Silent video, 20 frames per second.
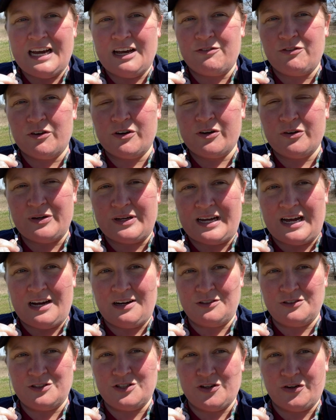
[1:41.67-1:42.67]
If you're going
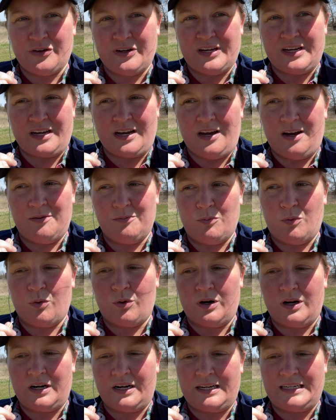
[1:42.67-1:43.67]
out and doing a
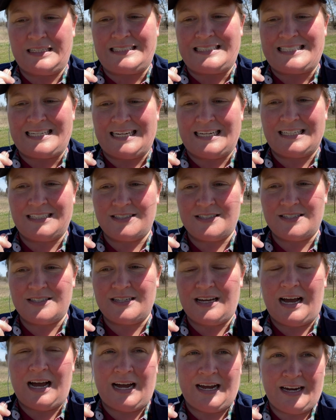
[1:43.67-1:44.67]
more intense
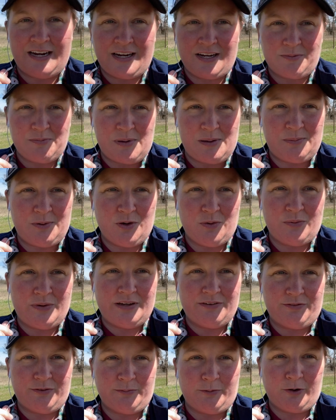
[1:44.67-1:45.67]
hike, maybe
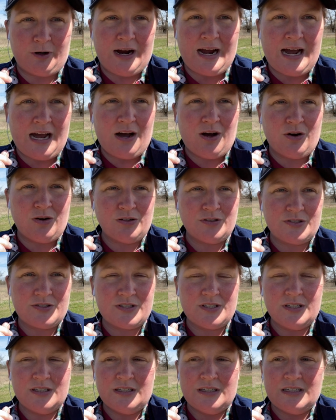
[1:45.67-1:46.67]
away from your
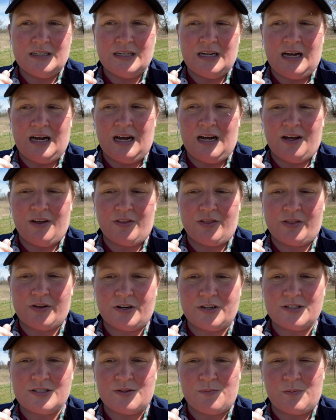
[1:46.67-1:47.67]
house, uh,
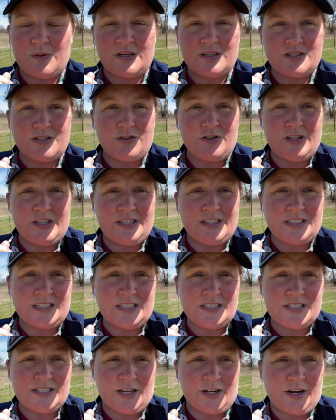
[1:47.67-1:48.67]
there are some things that you need to
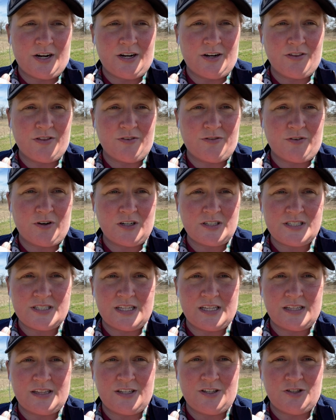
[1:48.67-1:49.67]
consider. The first
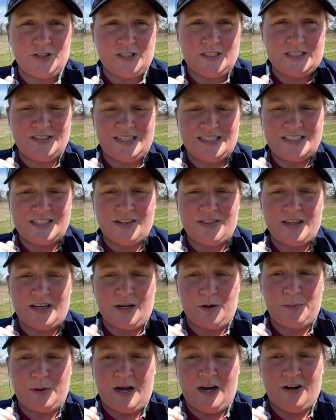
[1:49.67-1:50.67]
thing that you need to
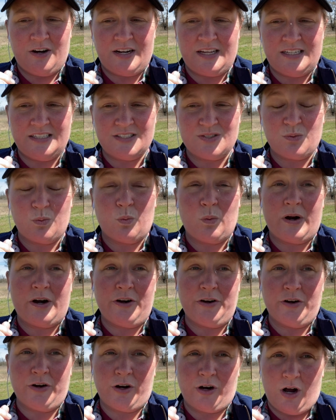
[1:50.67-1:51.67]
think about is where
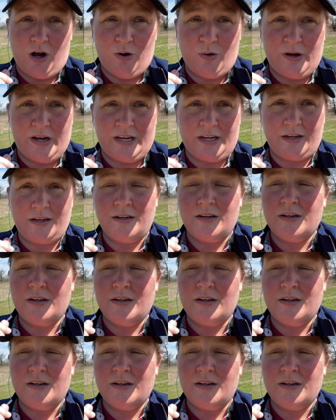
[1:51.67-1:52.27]
you're going.